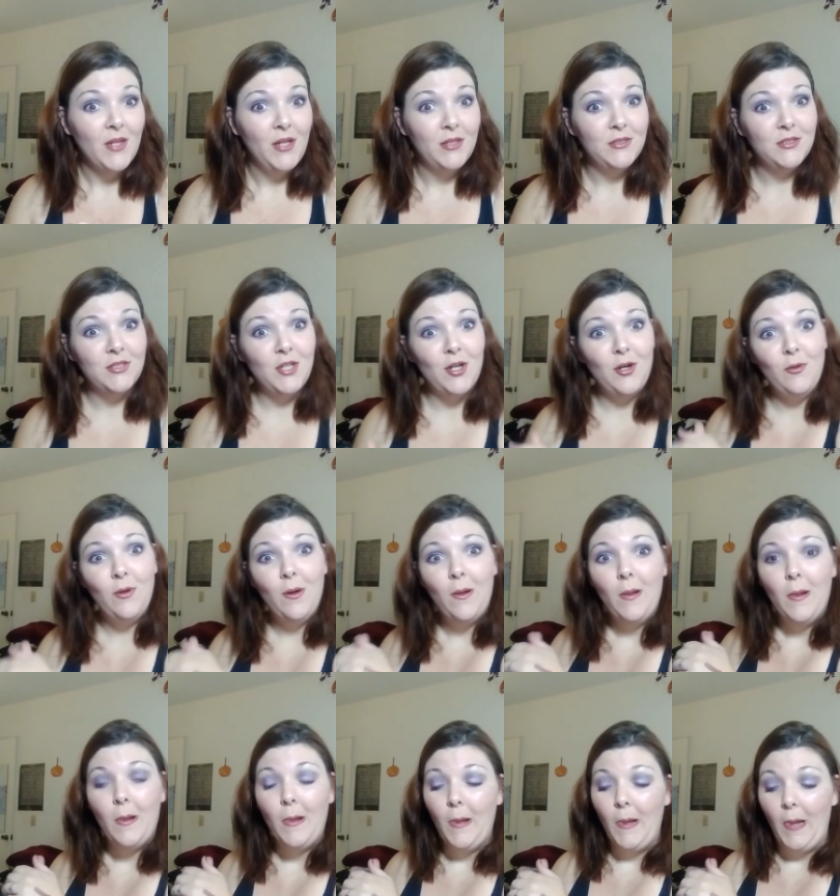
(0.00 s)
So
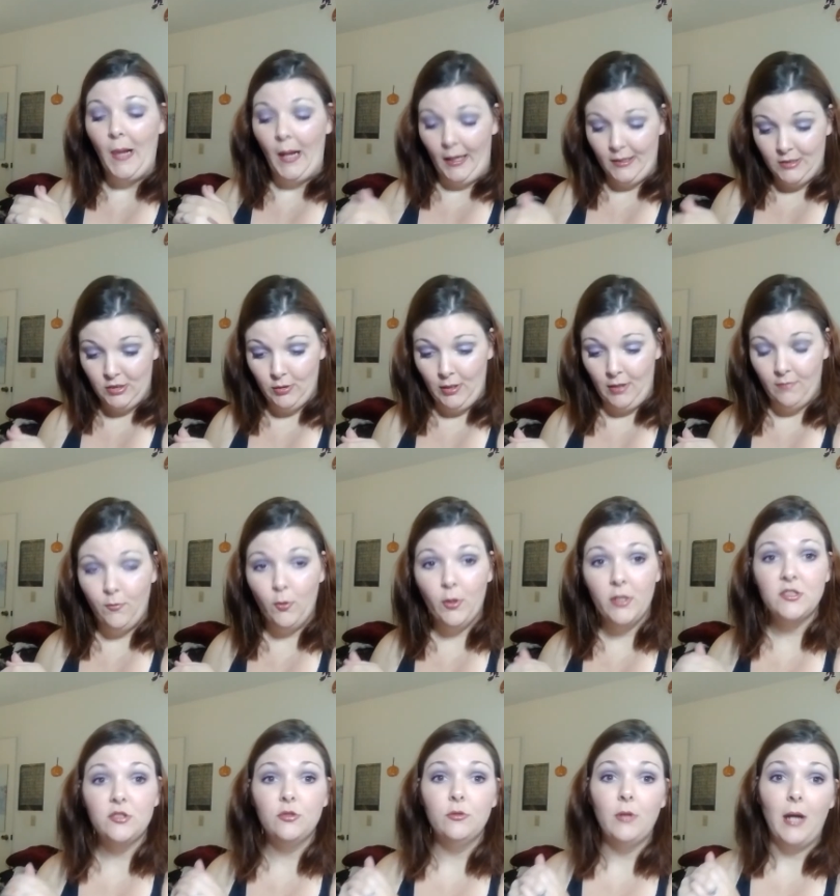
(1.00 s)
I do have
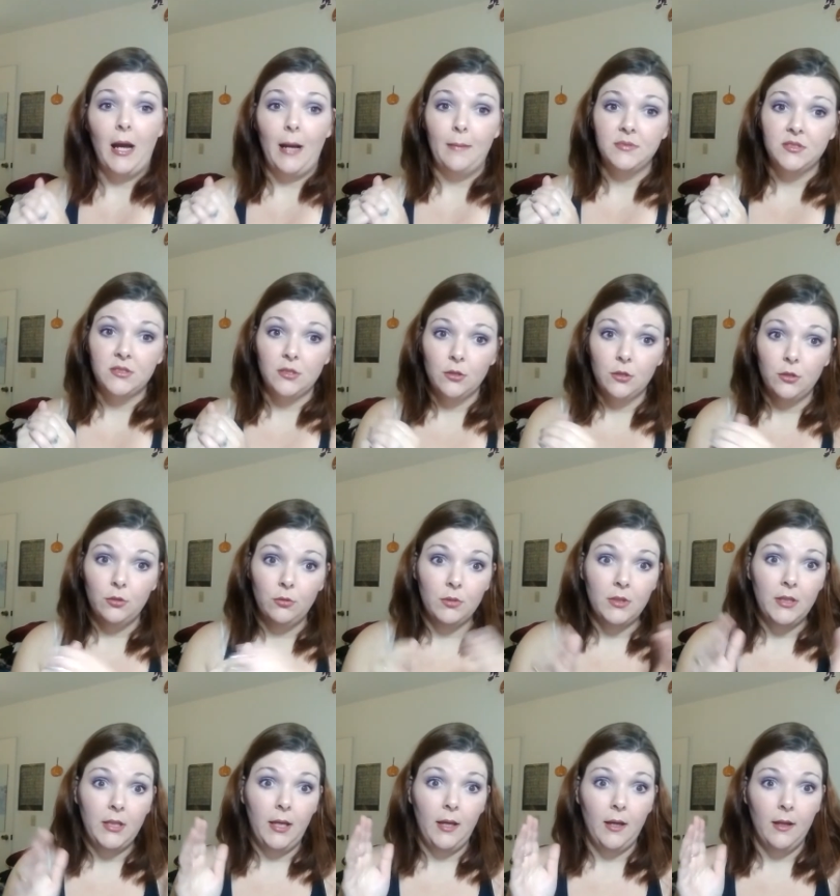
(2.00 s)
Forest who
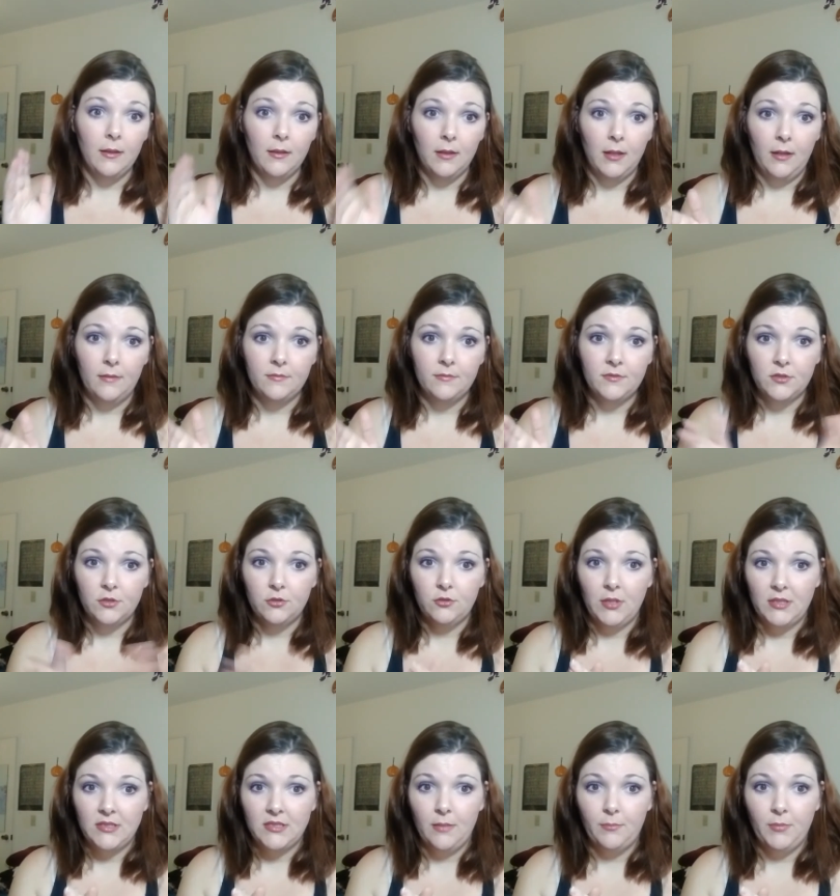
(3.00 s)
absolutely loves to
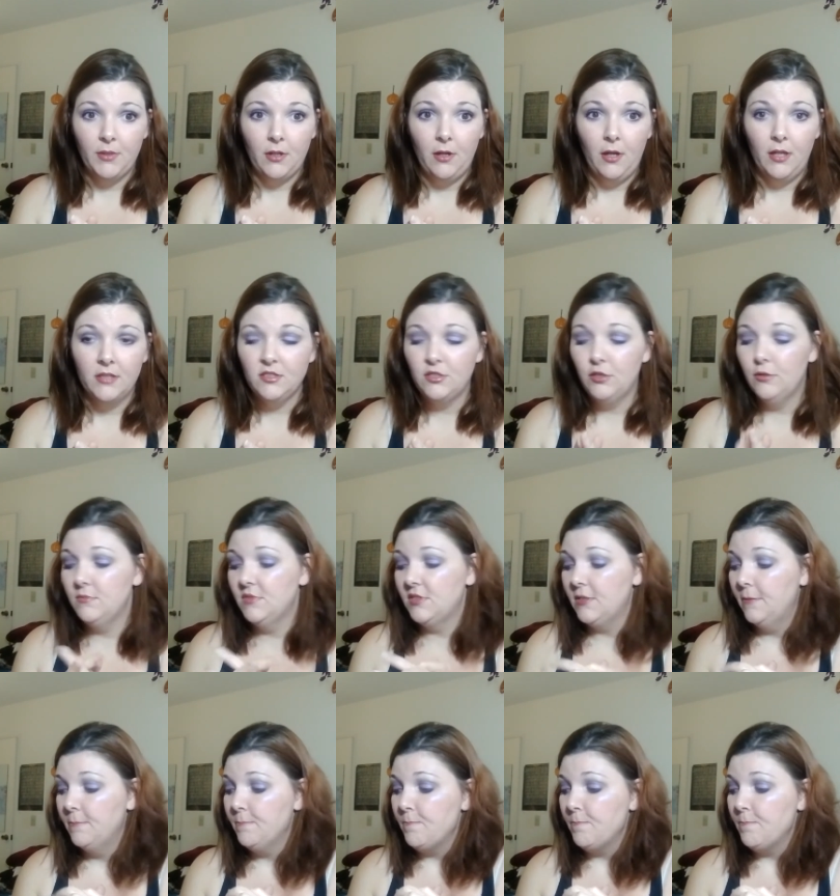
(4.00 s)
dress up in costumes